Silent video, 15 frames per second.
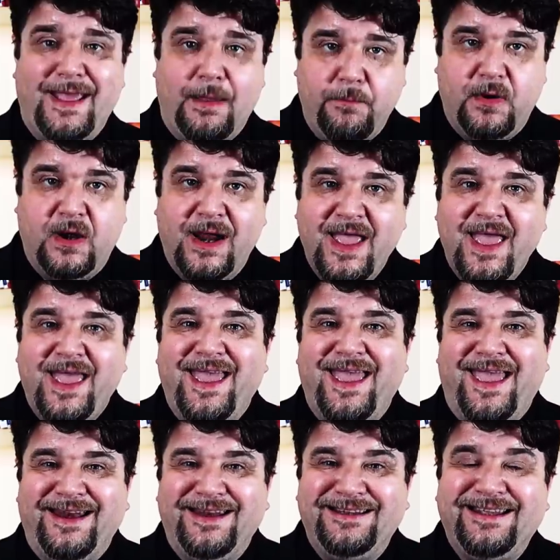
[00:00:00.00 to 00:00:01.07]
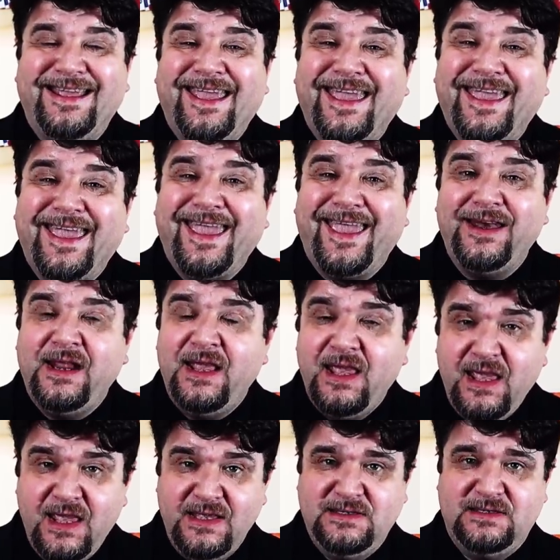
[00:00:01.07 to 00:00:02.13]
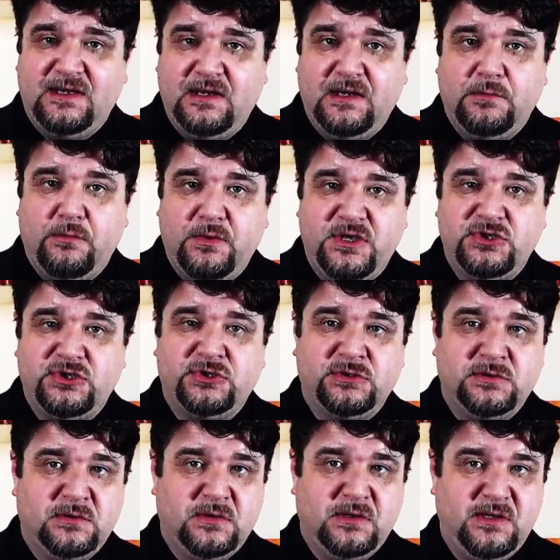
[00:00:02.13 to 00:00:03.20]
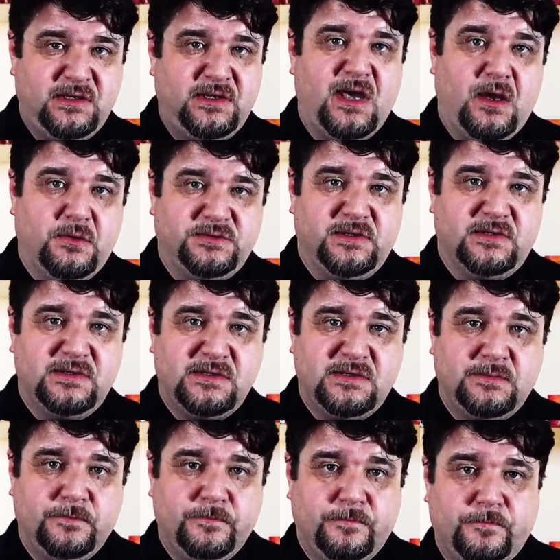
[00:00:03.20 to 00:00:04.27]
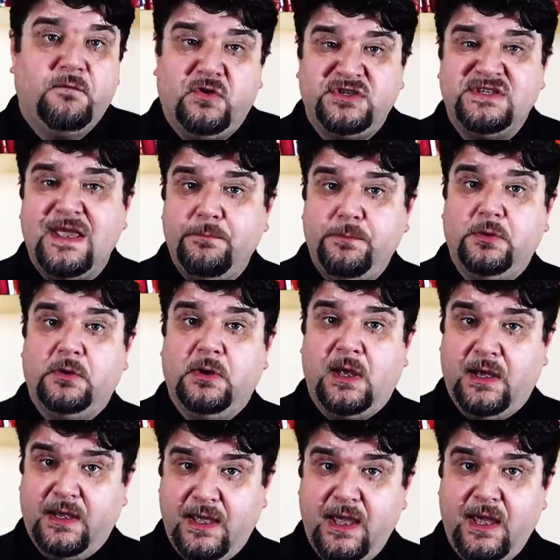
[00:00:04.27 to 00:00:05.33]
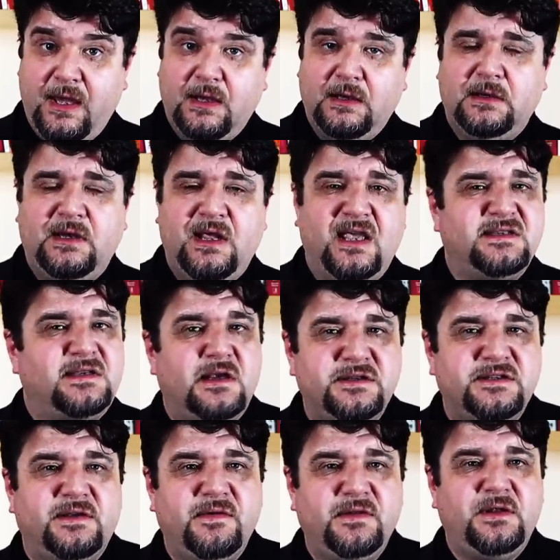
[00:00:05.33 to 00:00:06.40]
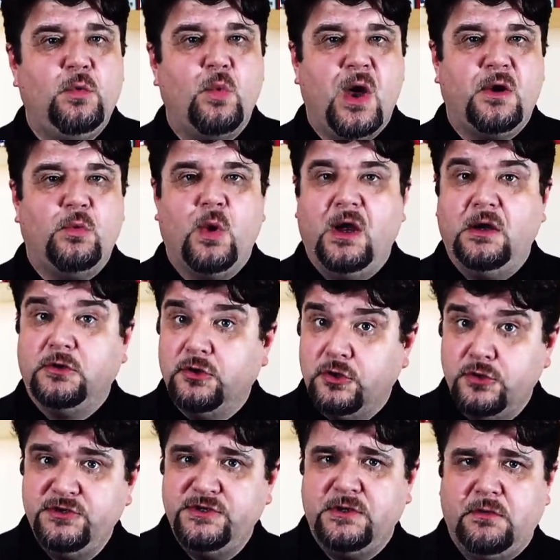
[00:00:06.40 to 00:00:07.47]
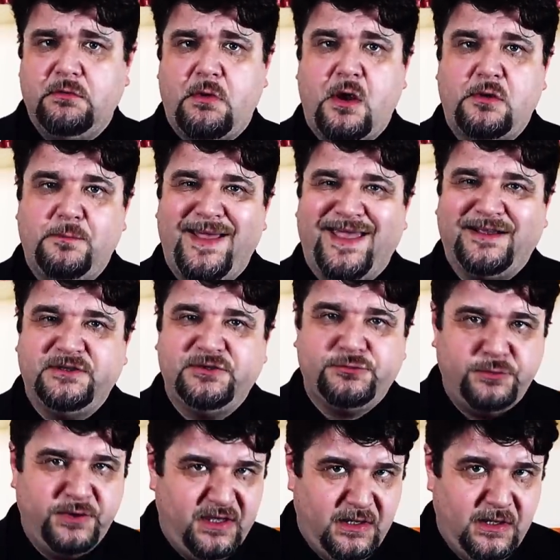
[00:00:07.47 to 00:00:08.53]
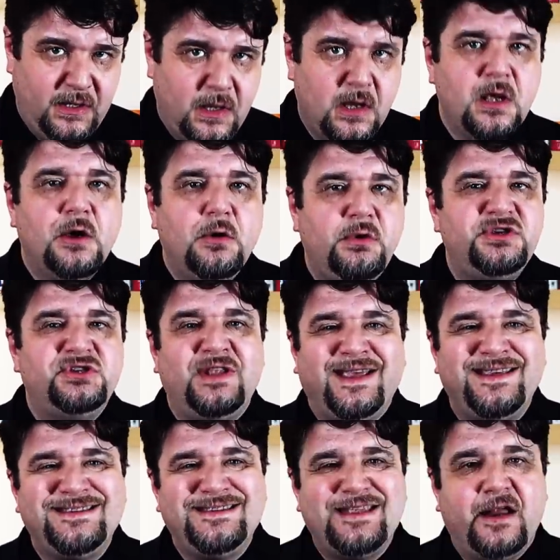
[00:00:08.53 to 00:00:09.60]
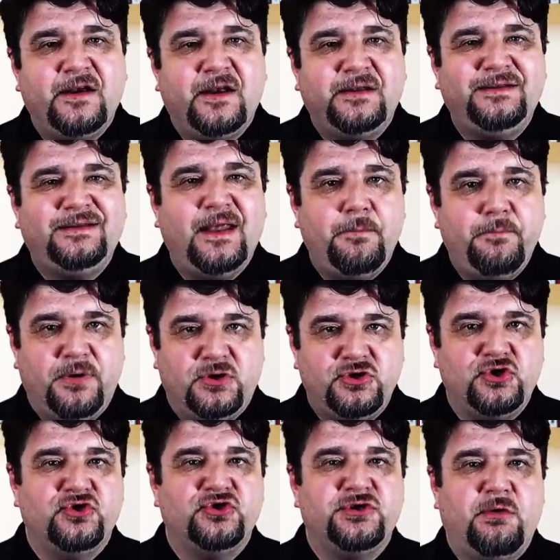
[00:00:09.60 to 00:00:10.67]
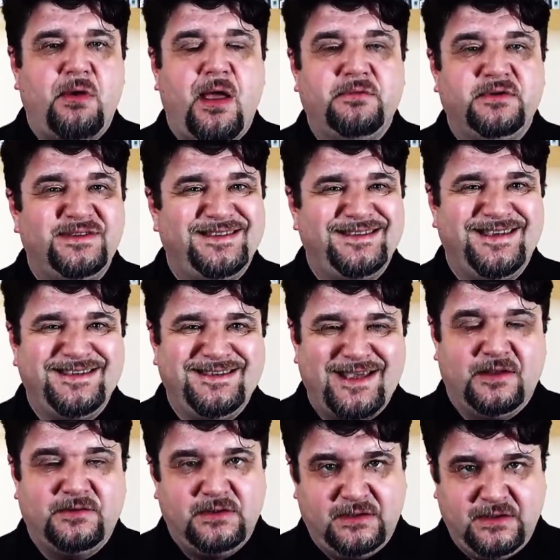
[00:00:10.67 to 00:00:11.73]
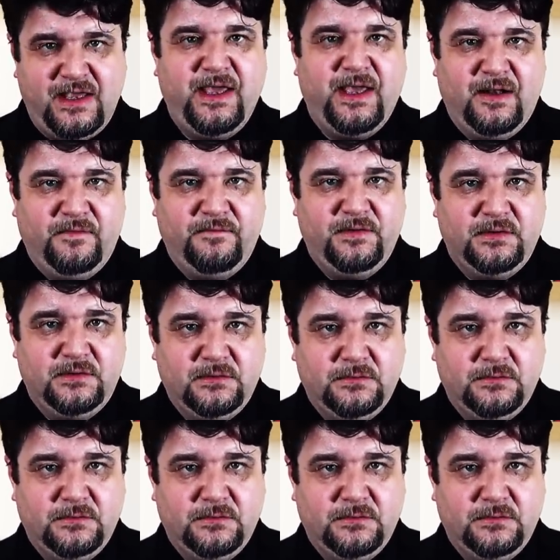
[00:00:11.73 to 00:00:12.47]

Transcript: number, and it can easily reach the thousands. For example, again, the S R seventy-one, while cruising around Mach three, reached external temperatures around six hundred Kelvin.